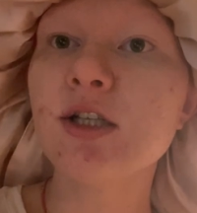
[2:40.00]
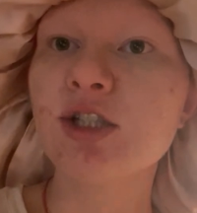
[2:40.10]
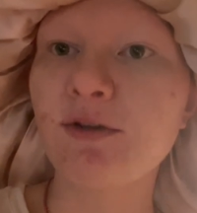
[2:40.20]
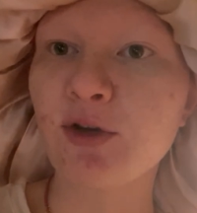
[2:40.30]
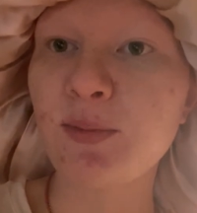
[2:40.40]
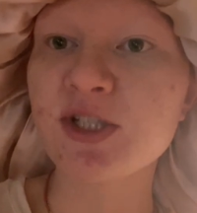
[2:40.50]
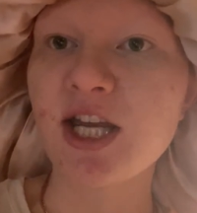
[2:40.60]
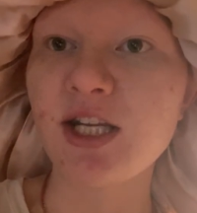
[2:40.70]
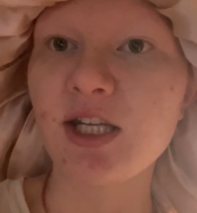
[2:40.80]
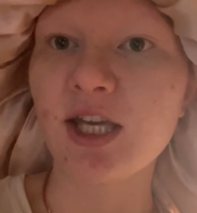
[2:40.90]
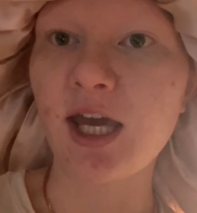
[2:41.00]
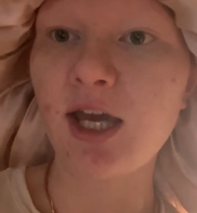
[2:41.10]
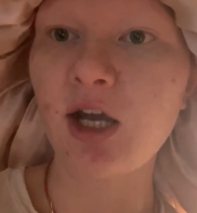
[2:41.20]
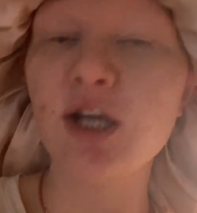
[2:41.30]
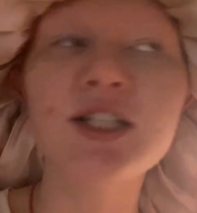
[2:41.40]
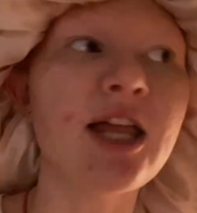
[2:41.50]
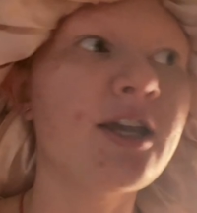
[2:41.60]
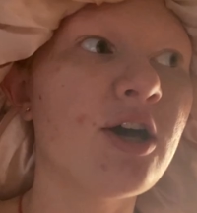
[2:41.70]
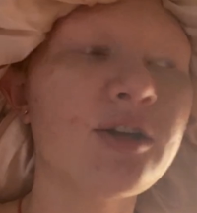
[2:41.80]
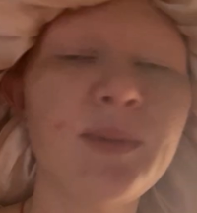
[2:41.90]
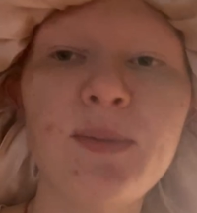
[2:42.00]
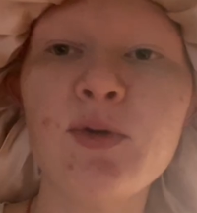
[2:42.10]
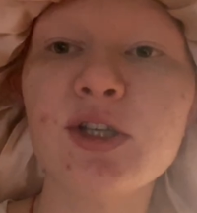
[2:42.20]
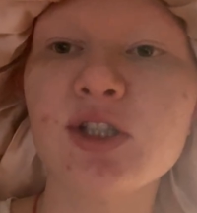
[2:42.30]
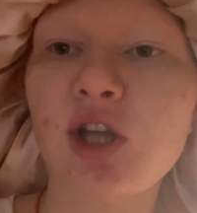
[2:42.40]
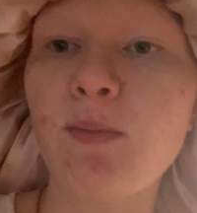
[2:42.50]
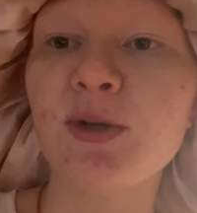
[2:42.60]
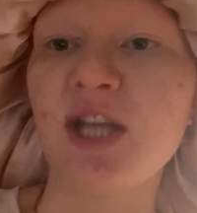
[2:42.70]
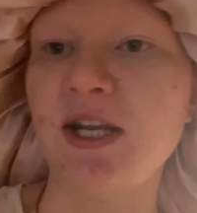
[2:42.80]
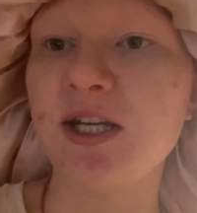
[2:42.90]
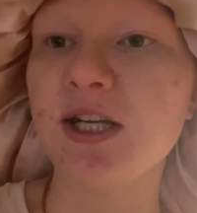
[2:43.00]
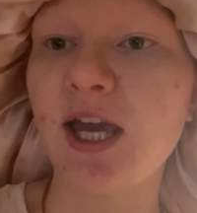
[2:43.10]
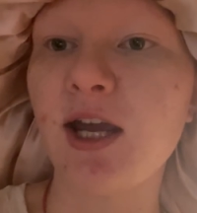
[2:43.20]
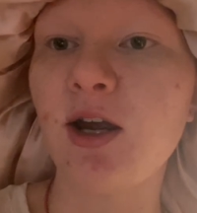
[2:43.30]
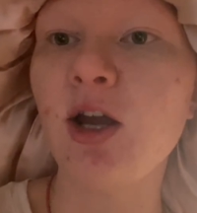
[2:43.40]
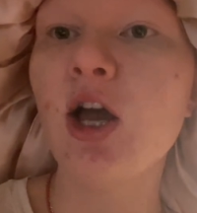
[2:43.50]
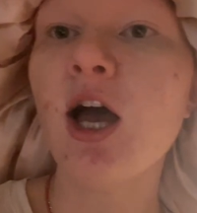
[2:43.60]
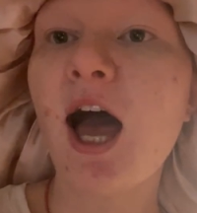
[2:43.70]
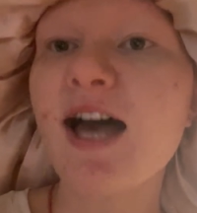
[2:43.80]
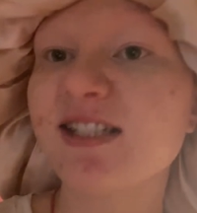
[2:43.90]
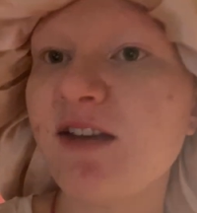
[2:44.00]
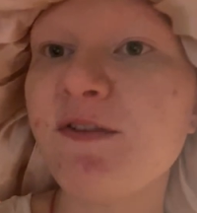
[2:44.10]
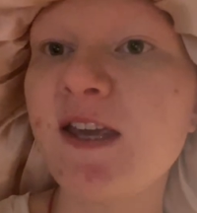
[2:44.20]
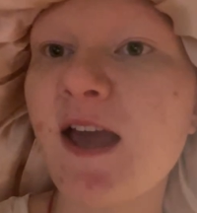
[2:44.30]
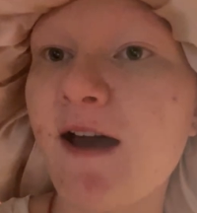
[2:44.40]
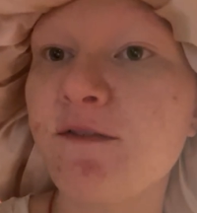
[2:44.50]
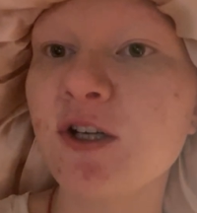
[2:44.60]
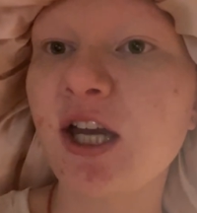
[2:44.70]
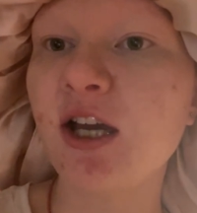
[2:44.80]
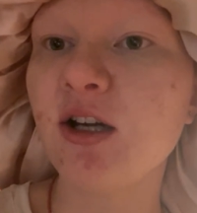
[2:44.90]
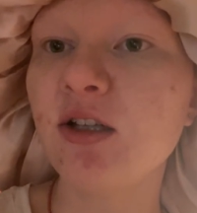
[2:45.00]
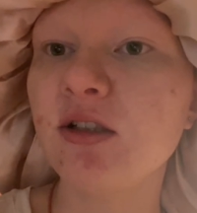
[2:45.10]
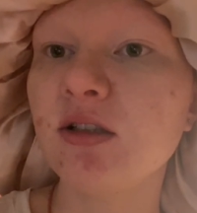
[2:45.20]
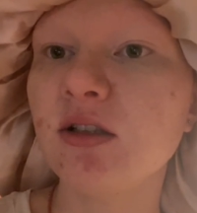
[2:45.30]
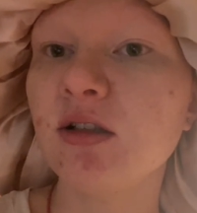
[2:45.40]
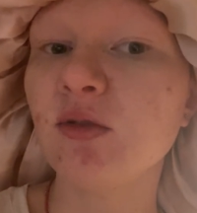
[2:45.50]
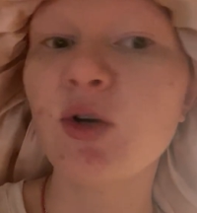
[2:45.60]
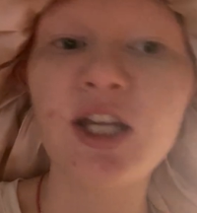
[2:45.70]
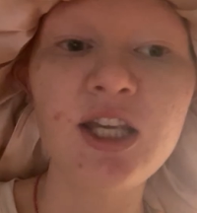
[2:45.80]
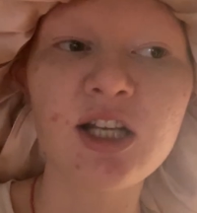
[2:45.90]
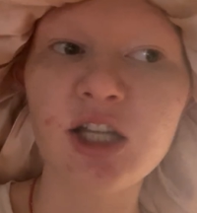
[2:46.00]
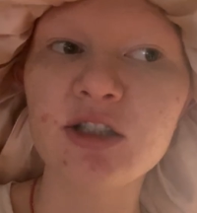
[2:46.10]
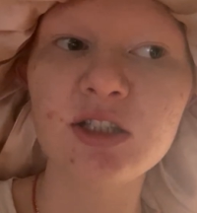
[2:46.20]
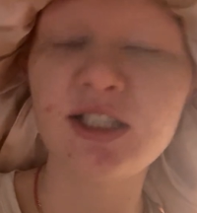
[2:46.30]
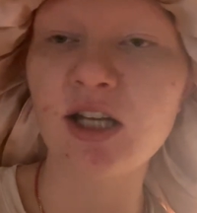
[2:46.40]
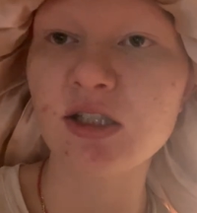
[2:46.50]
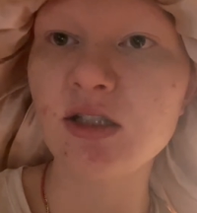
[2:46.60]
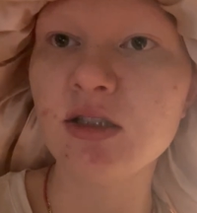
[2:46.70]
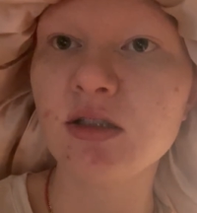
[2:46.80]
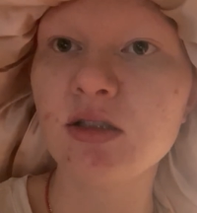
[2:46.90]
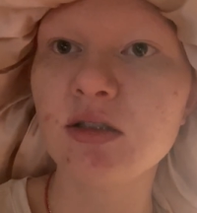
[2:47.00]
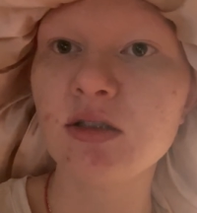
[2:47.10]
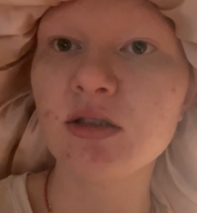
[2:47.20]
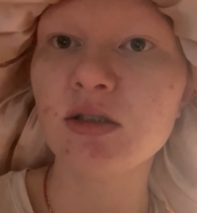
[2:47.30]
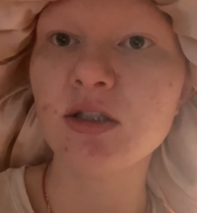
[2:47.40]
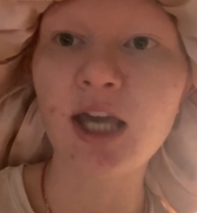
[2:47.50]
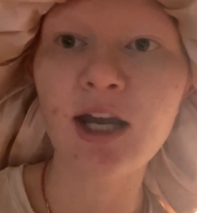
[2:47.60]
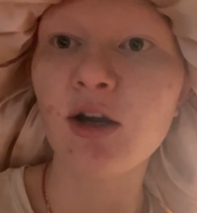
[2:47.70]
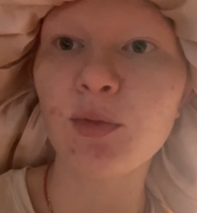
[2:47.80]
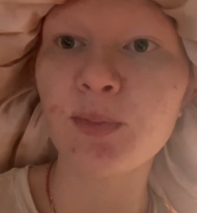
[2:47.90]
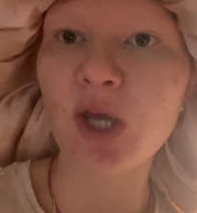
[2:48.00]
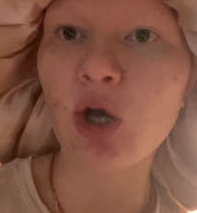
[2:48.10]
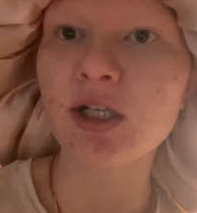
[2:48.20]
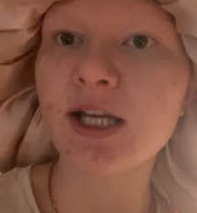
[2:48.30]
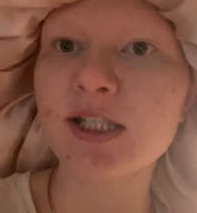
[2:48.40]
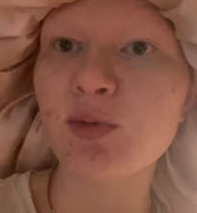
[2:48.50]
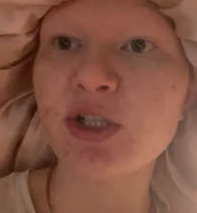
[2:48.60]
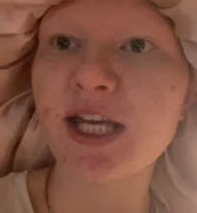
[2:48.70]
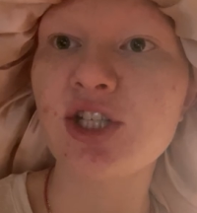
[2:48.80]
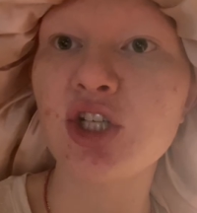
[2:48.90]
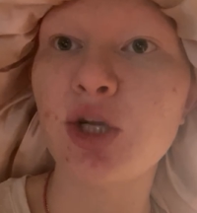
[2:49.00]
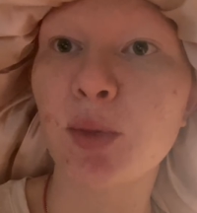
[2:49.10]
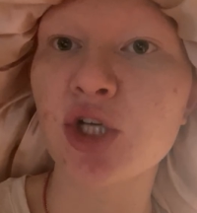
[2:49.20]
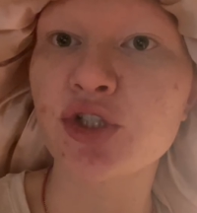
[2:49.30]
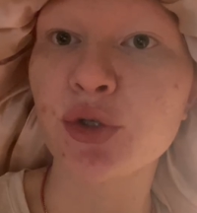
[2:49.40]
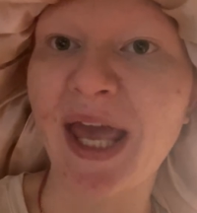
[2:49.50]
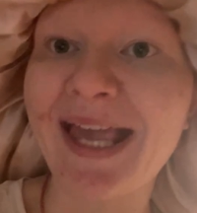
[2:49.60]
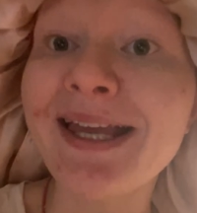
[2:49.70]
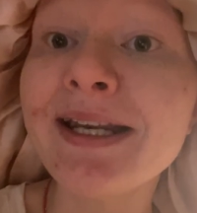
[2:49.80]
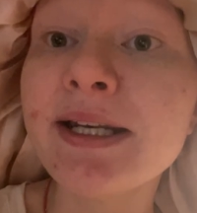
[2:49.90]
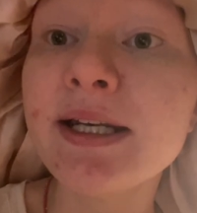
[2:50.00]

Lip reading: Jeffree pretending to care and telling other people to stop pretending to care as if he ever cared when he clearly doesn't care beyond exploitation and personal gain.